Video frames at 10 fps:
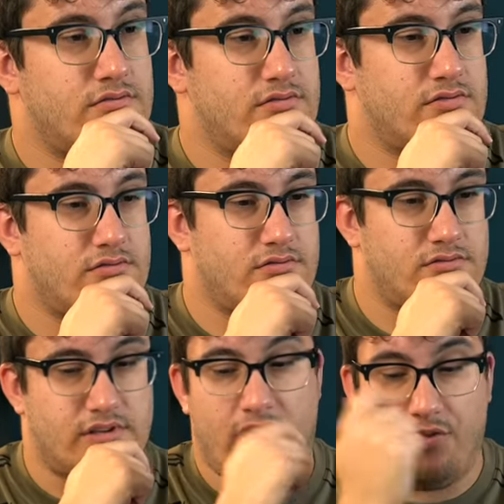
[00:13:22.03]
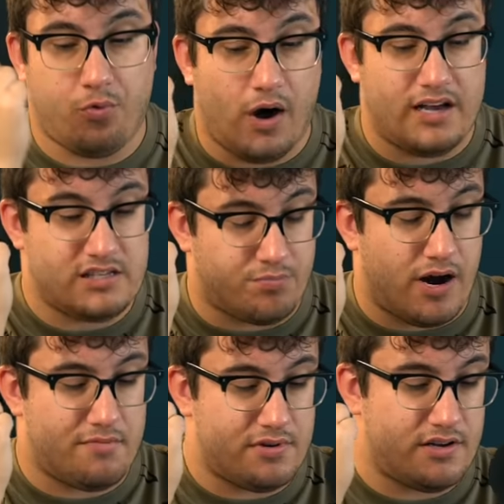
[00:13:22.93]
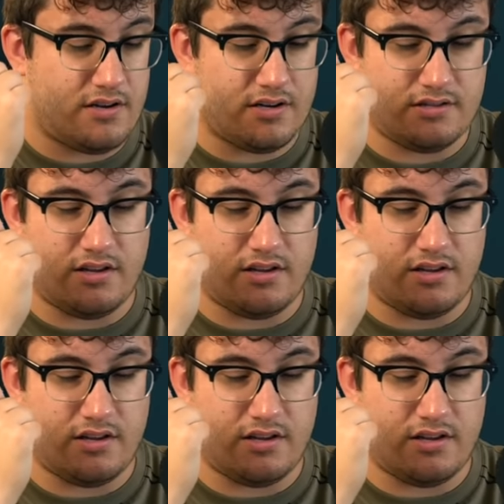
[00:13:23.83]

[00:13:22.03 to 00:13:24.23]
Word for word: um, I think... Health-wise, probably, because